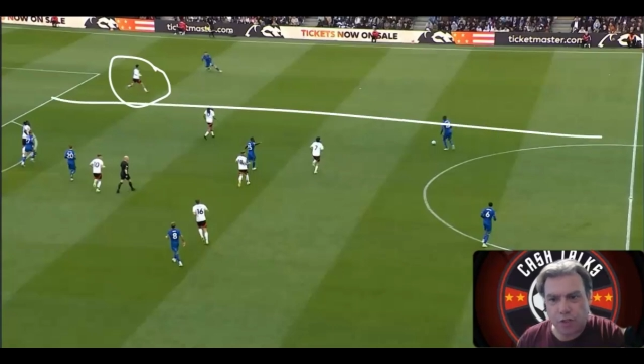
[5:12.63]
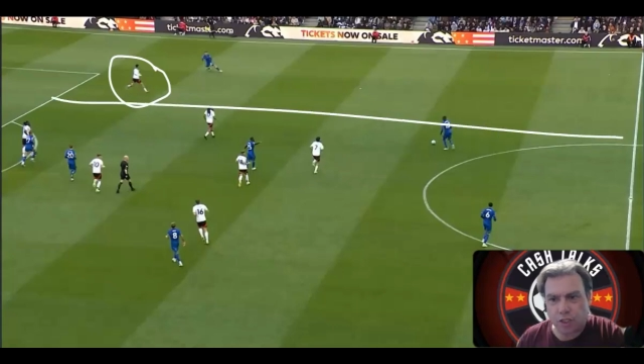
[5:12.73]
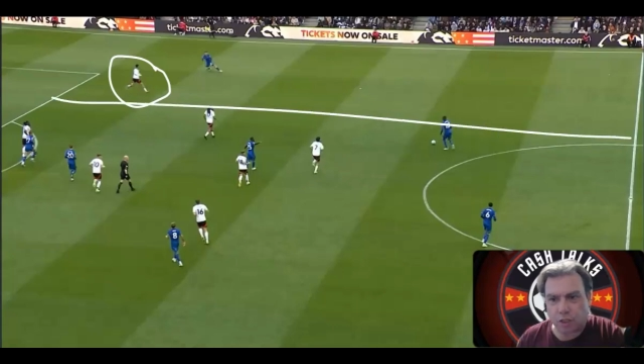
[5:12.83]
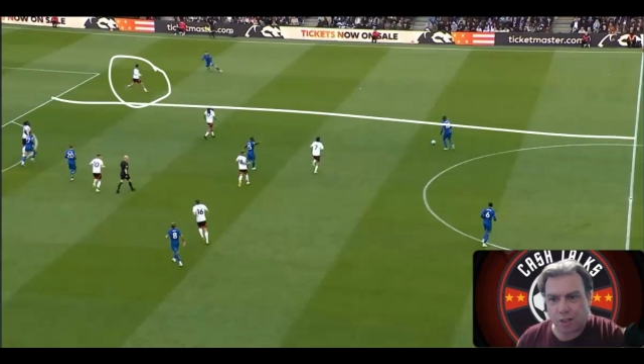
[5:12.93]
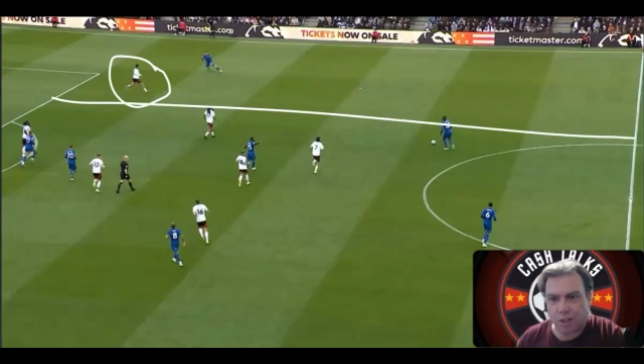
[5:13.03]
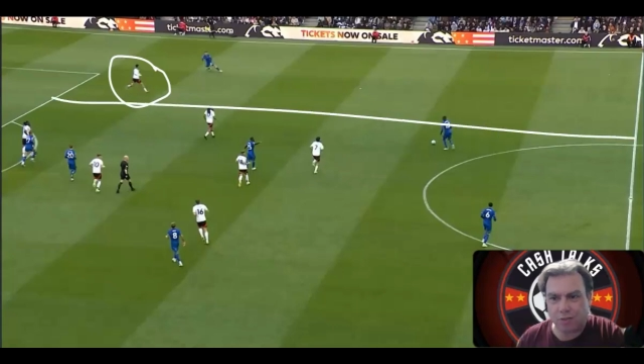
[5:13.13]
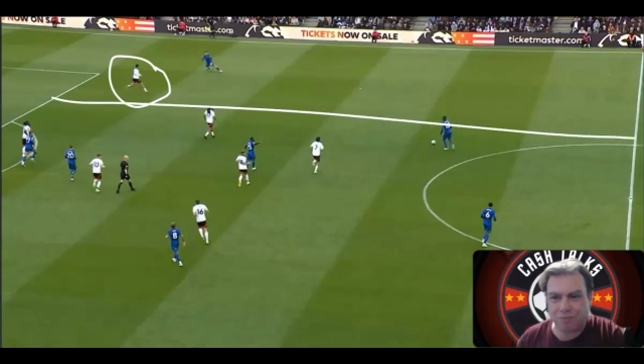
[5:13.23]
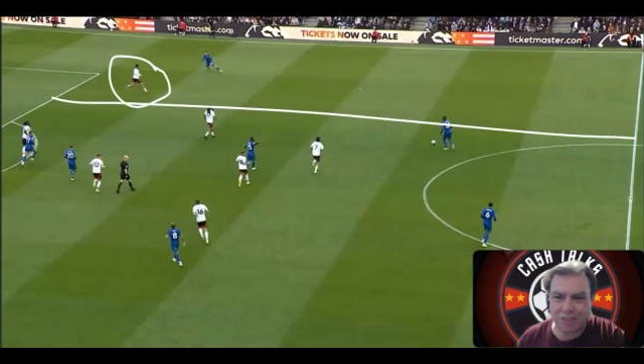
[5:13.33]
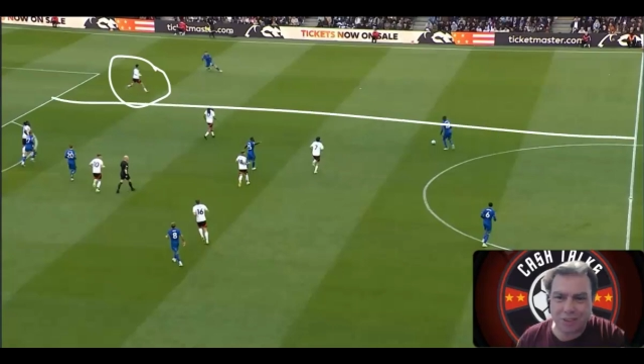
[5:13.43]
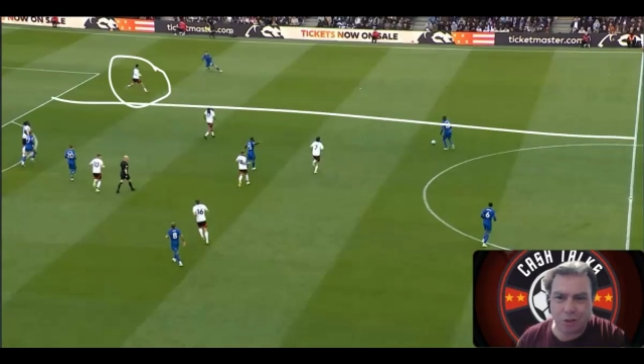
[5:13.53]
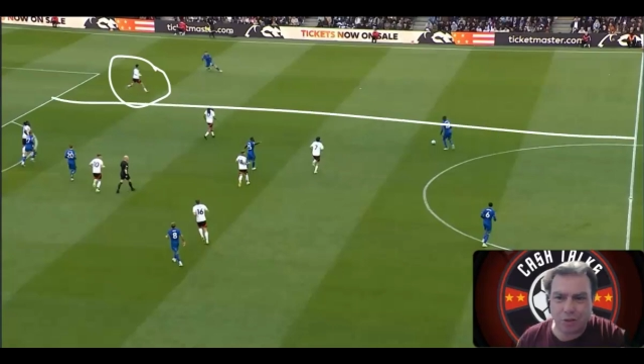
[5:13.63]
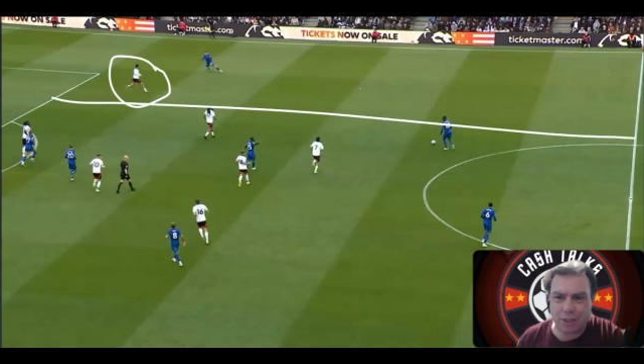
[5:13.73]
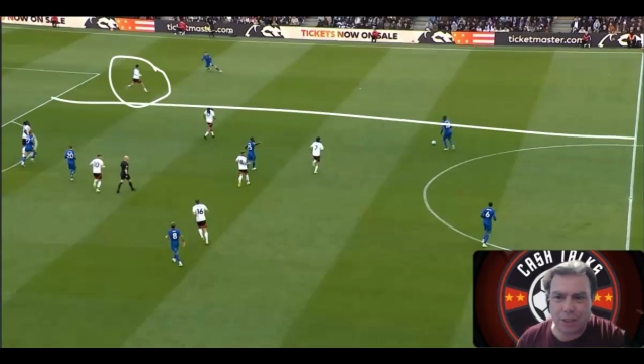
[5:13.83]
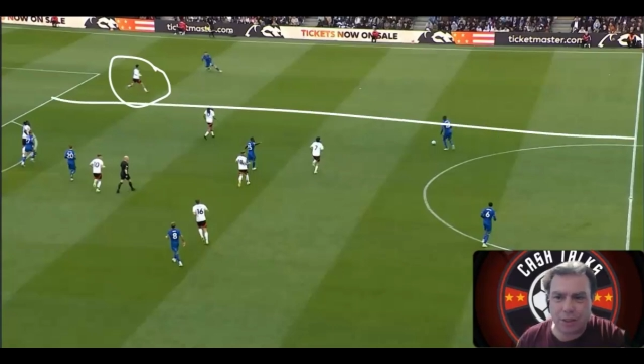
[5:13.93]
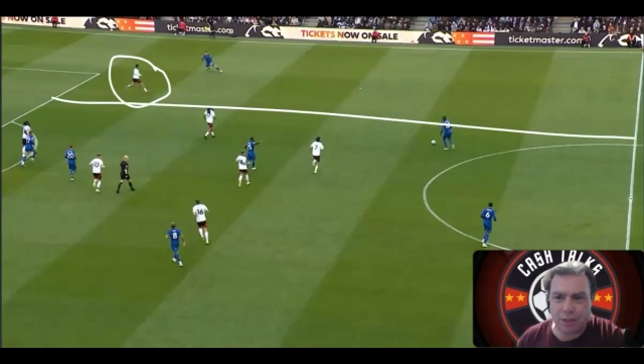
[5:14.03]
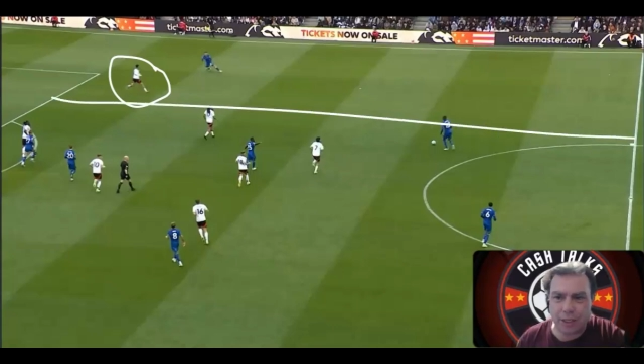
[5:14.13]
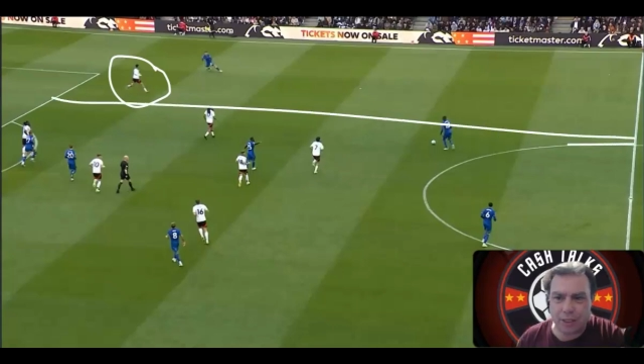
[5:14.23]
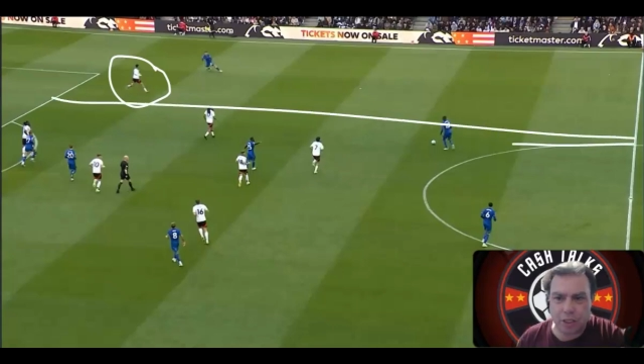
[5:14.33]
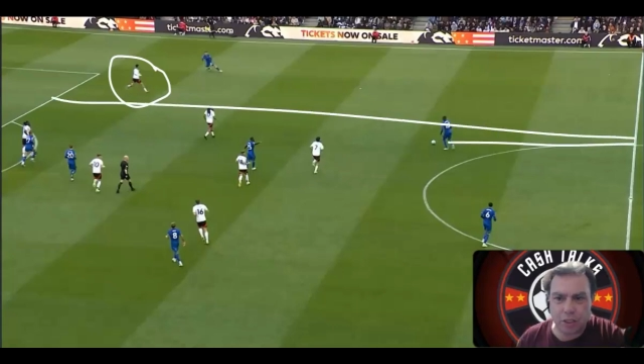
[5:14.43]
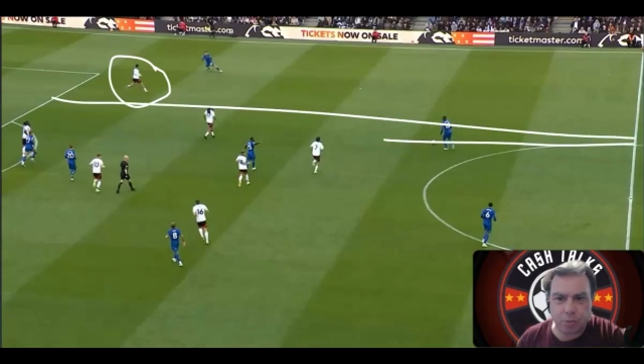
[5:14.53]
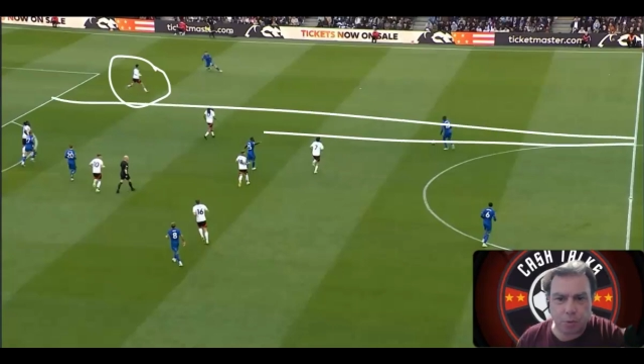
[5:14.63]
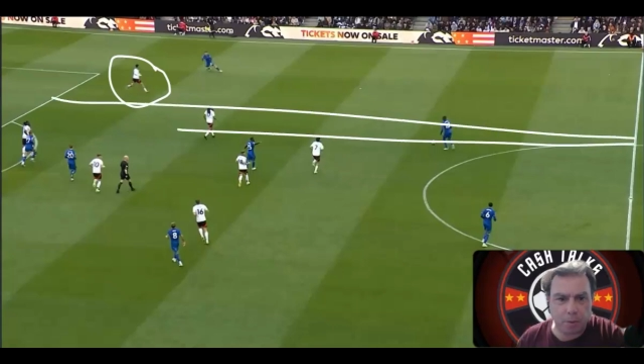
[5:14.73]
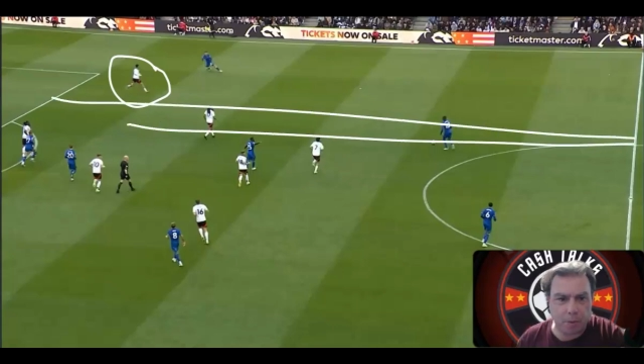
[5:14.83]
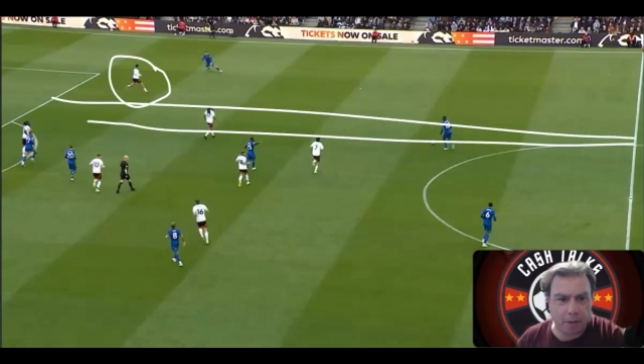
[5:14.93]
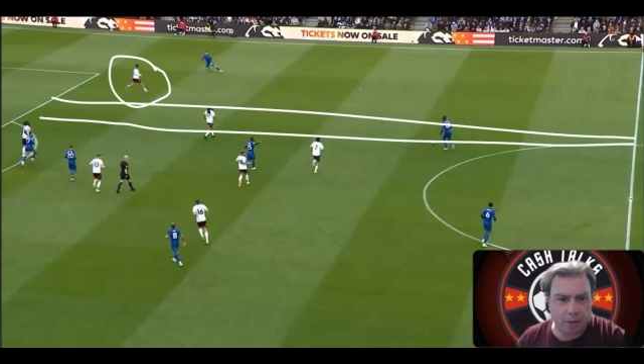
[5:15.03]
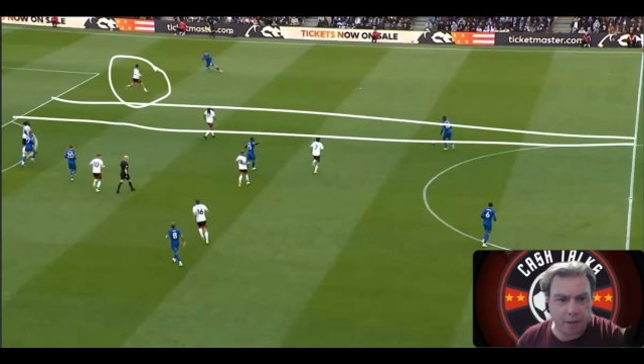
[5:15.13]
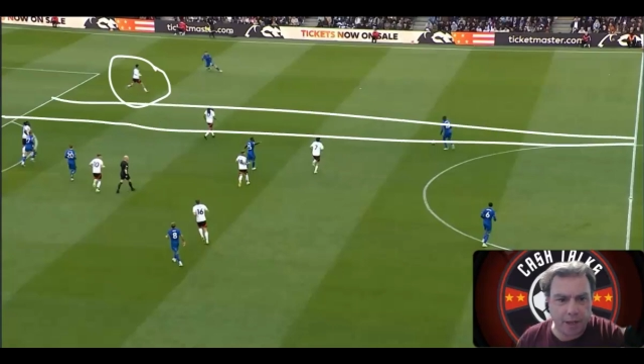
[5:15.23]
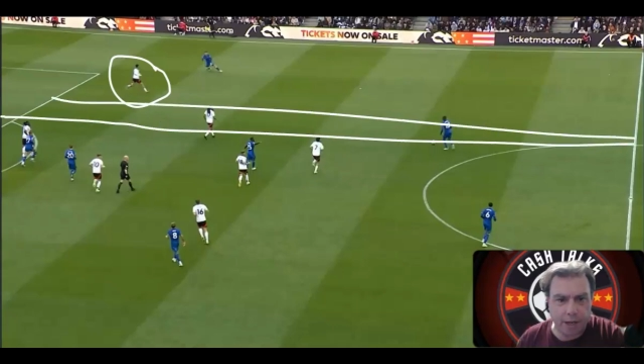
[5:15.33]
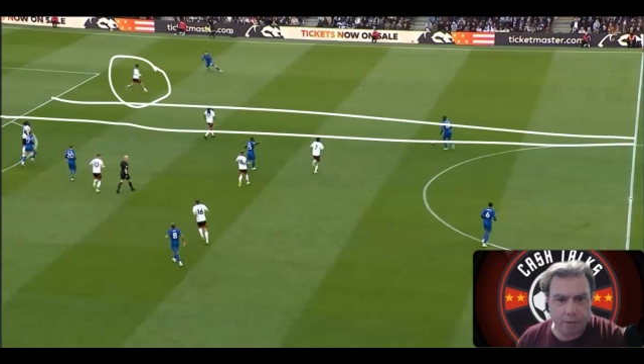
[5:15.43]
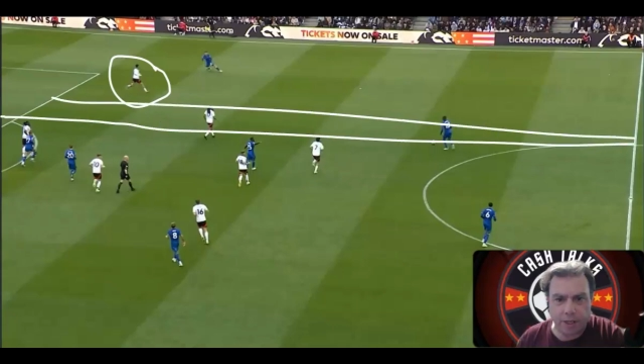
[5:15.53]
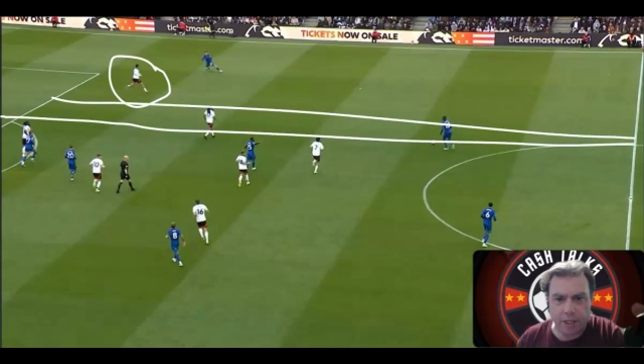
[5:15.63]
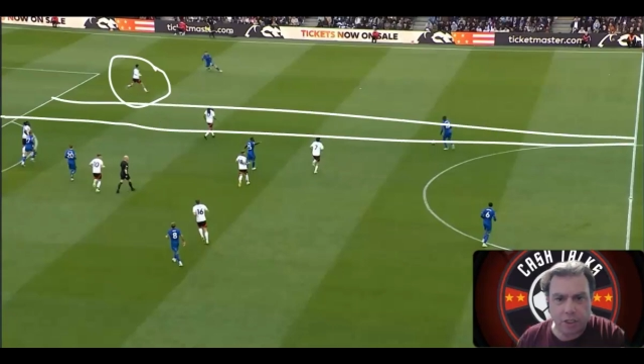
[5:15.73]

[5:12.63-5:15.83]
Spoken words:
It's kind of, it's not, yeah, it's probably about there, right?